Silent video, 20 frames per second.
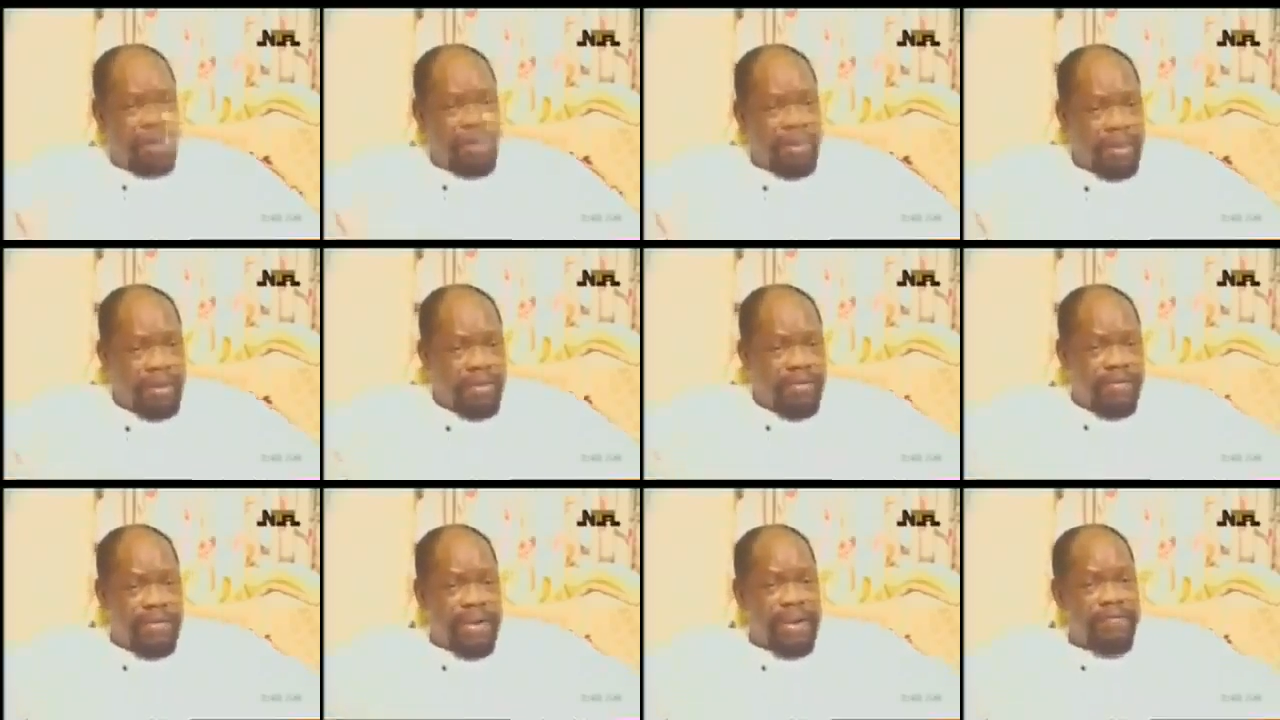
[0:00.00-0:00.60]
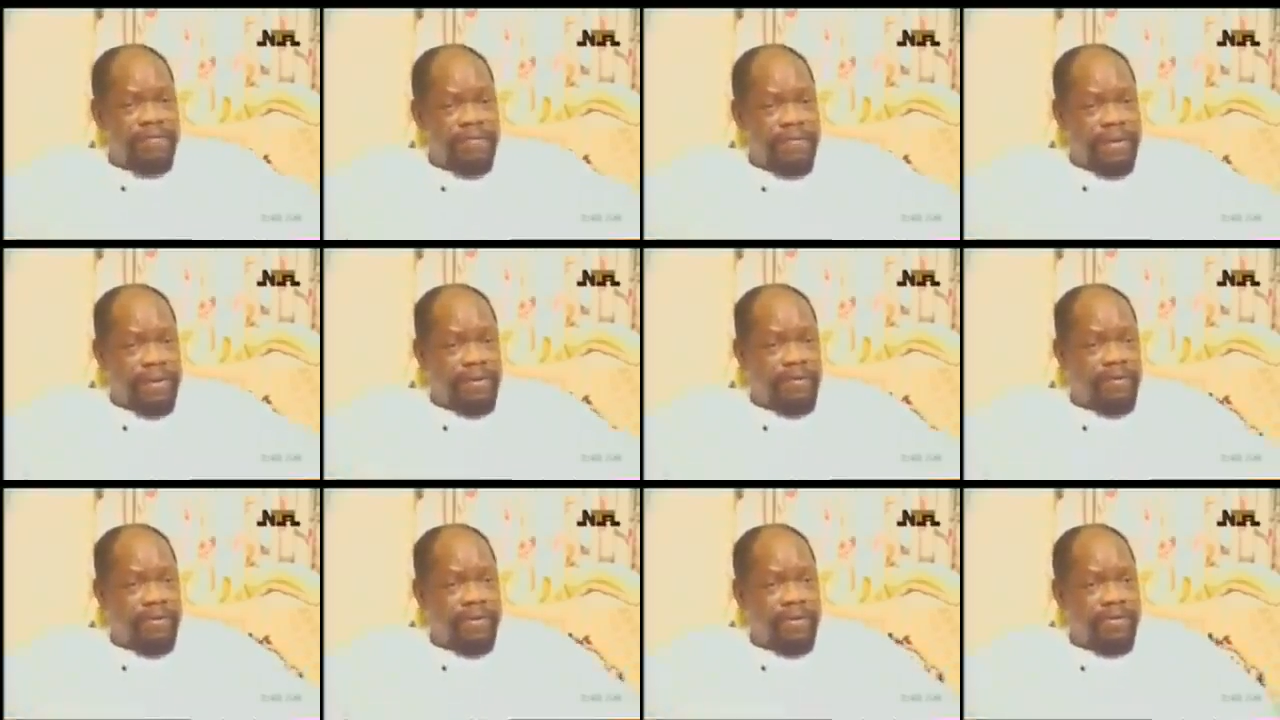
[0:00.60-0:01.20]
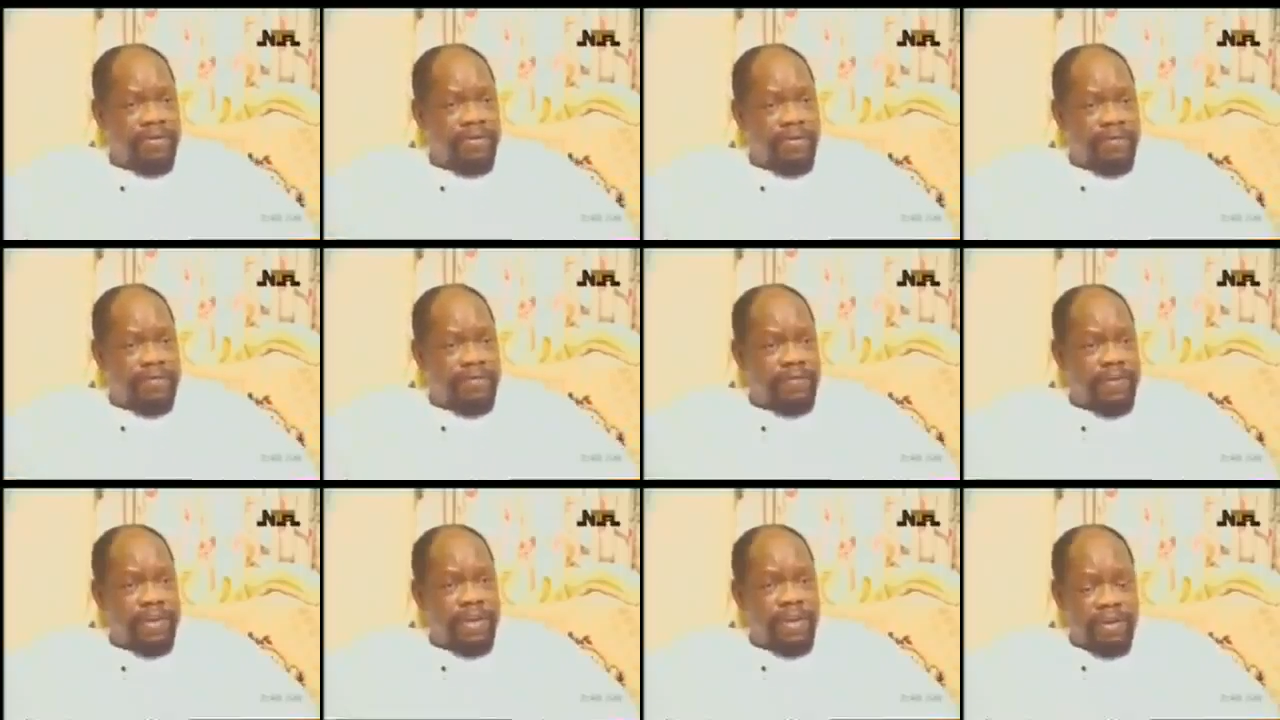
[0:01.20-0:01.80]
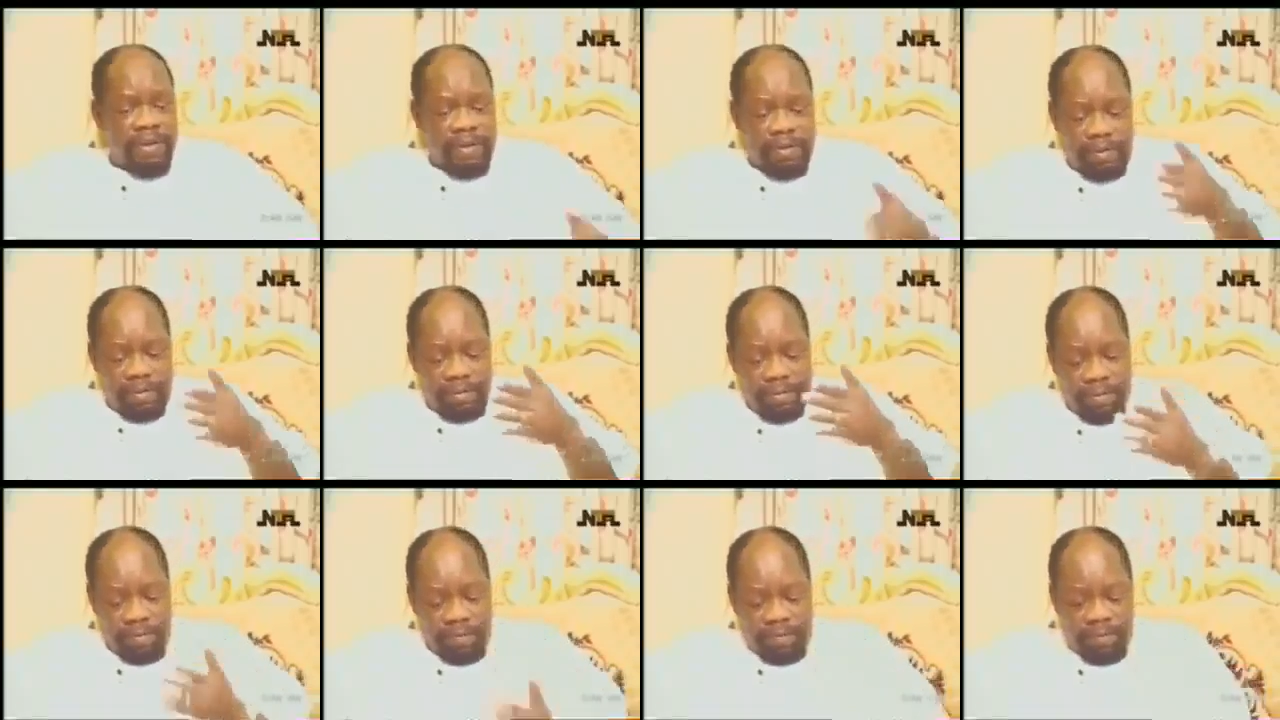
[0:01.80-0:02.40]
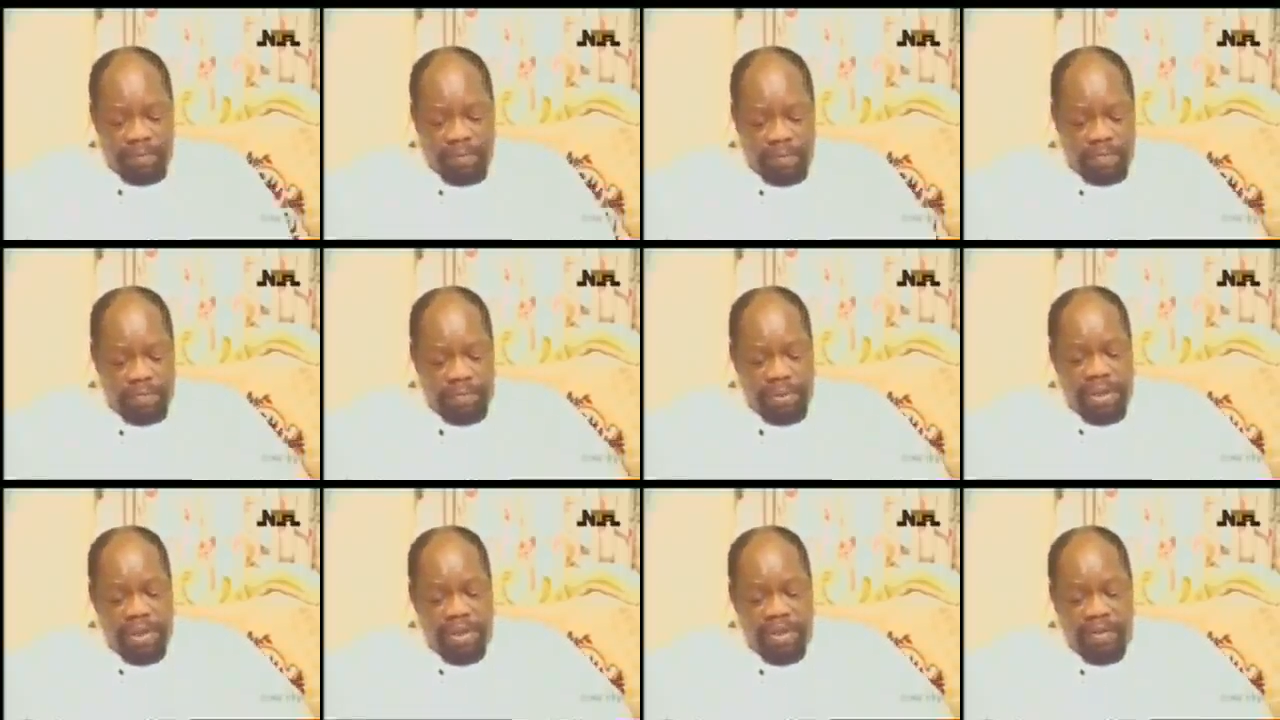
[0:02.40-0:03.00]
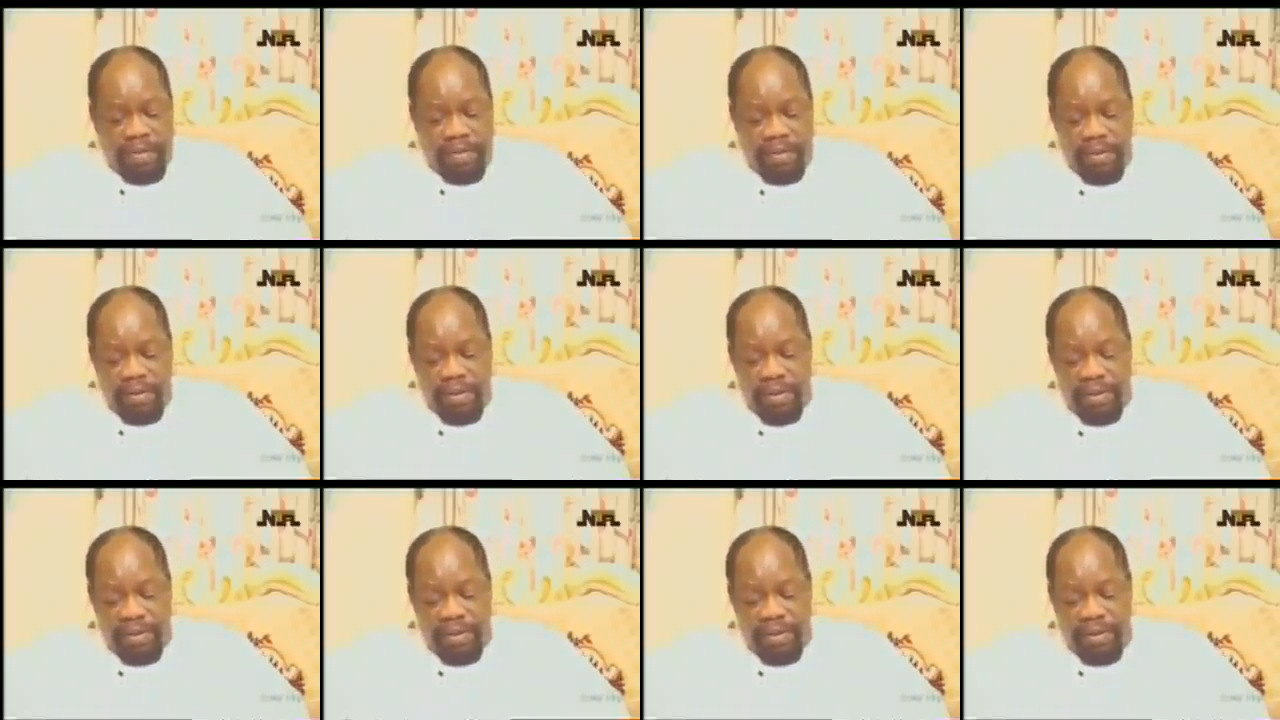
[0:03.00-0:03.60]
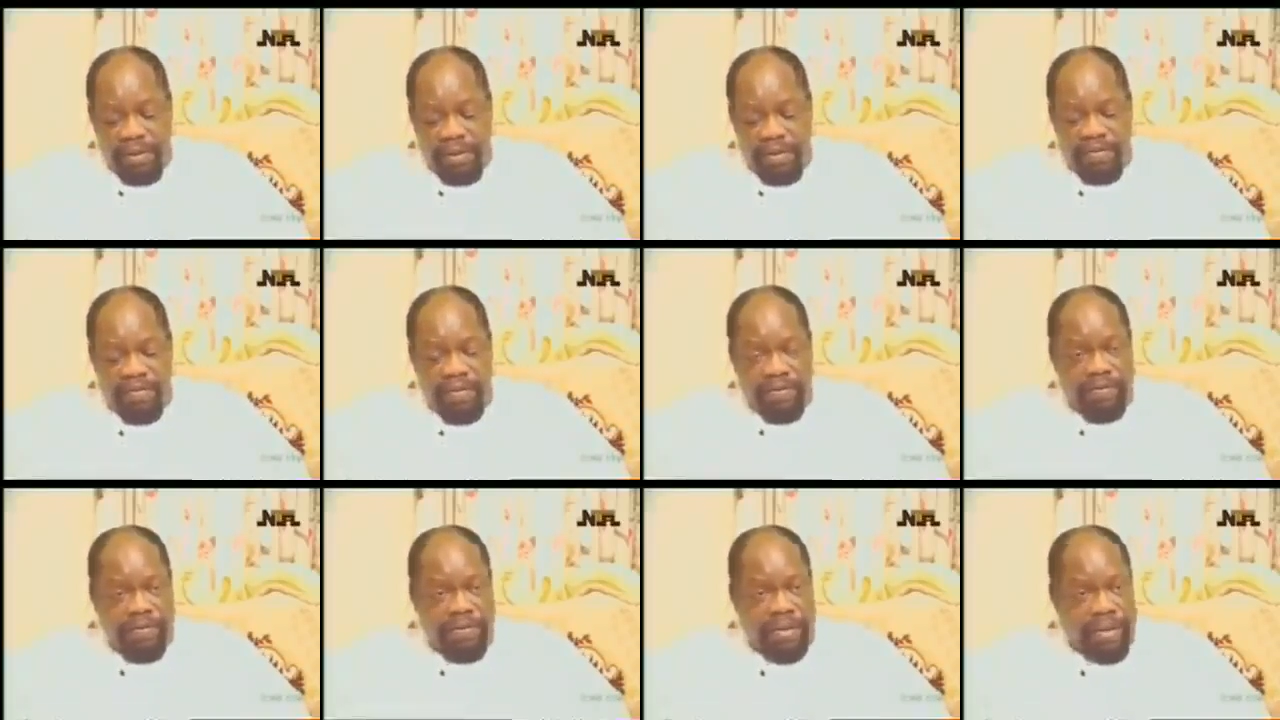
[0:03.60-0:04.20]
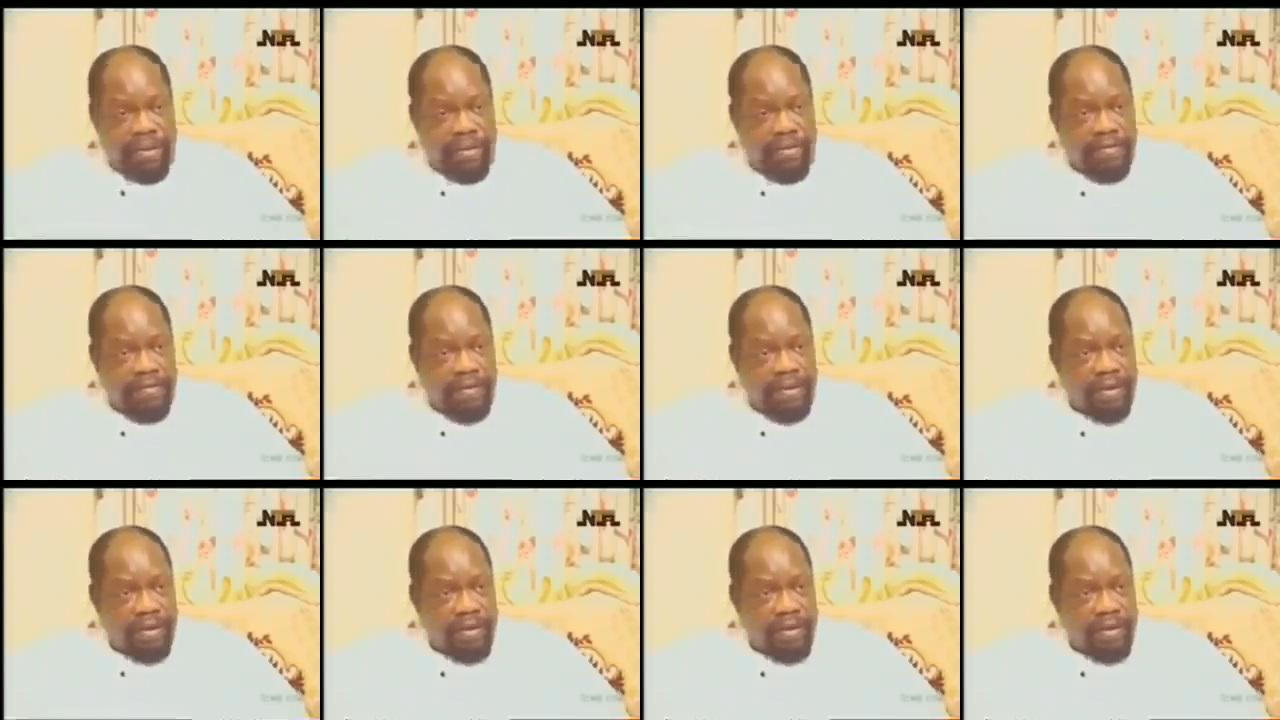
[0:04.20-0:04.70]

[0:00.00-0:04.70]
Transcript: The drafting was, in fact, my chief secretary